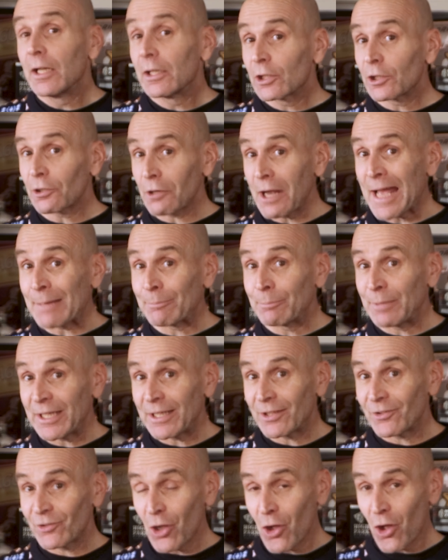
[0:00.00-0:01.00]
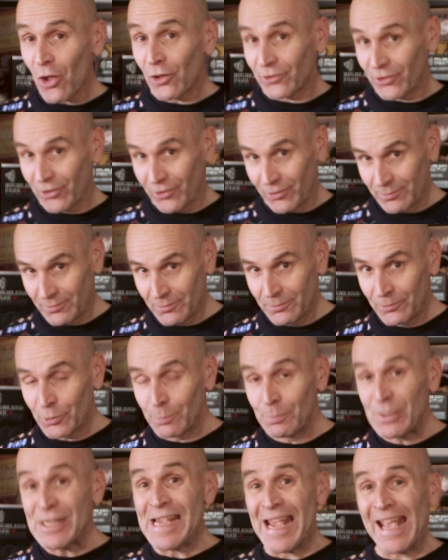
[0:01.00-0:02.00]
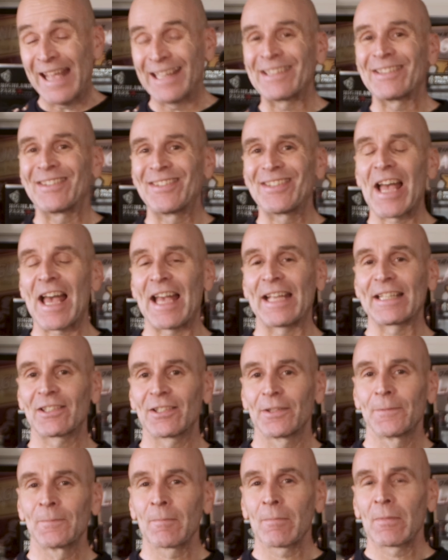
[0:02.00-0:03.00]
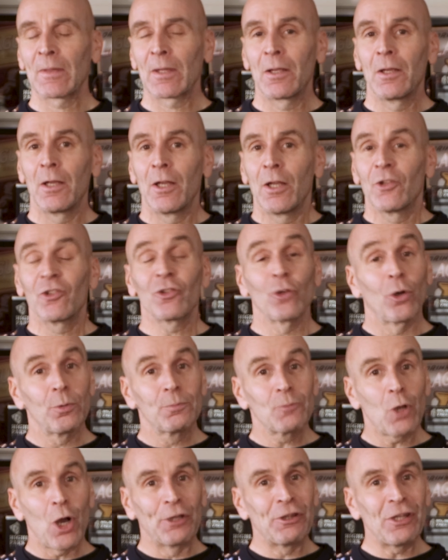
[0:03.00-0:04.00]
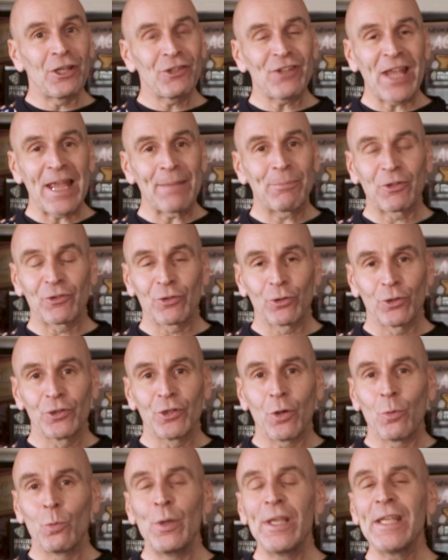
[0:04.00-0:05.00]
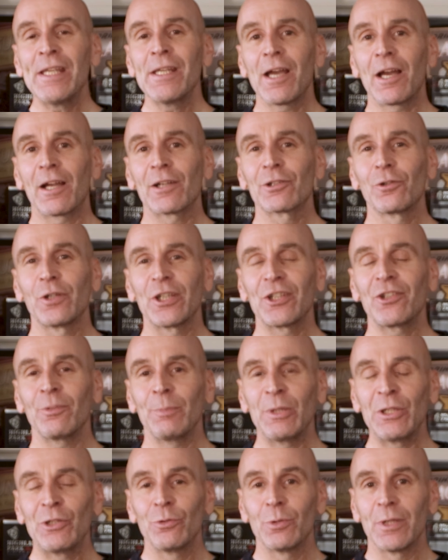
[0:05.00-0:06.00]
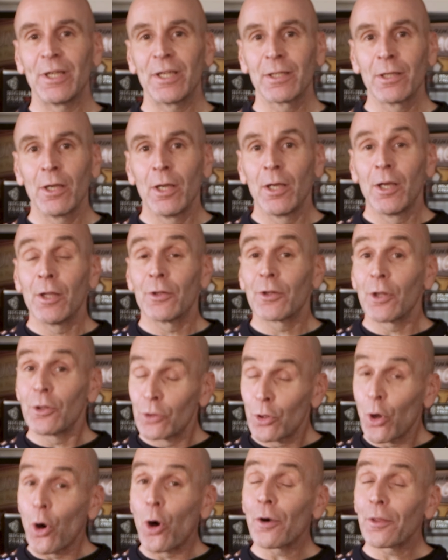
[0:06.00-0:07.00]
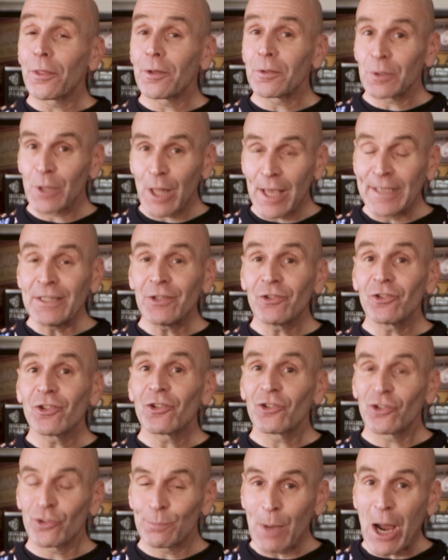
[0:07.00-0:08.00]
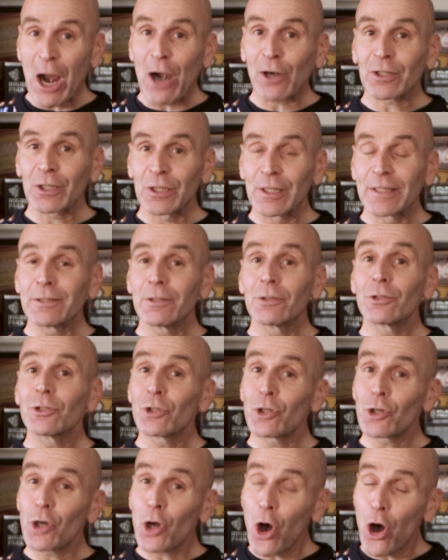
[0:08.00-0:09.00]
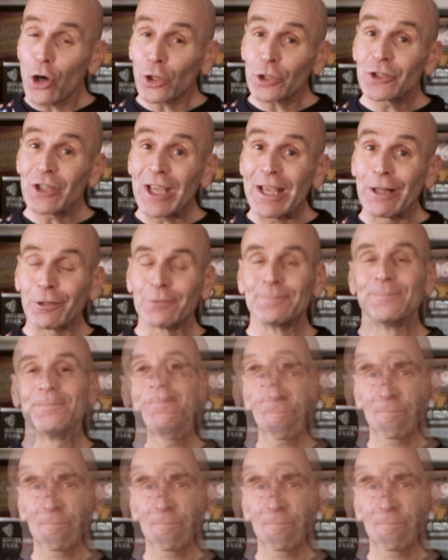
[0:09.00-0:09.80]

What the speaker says: Cranberry sauce, to be exact. So, on this episode, we are going to be doing the Northern Lights Sparkling Cocktail.